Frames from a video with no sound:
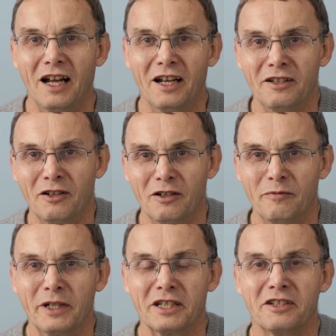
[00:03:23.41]
and not a
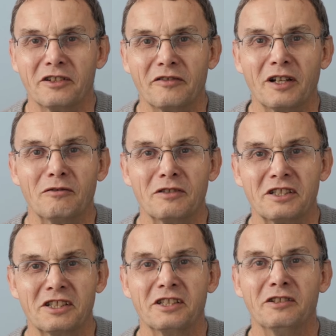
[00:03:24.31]
mixture of gold
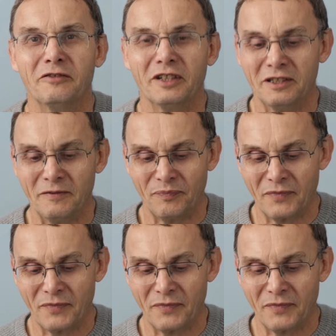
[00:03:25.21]
and silver.